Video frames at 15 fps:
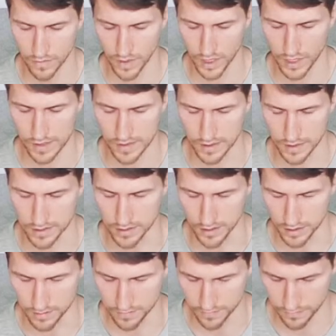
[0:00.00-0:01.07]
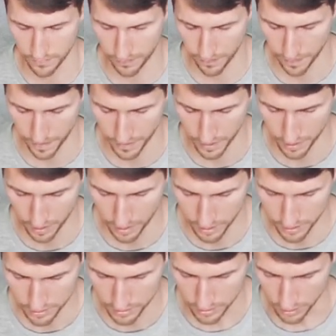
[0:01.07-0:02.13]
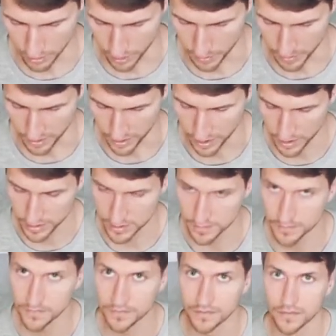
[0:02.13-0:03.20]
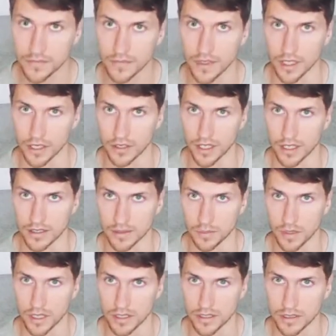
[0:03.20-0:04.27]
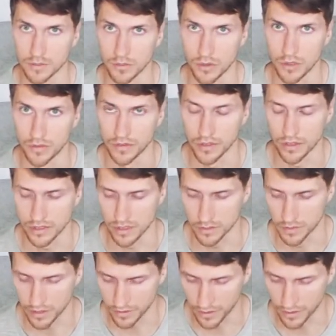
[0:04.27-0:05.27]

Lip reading: And 60. Slowly open your eyes, take your hands apart, move your fingers a little bit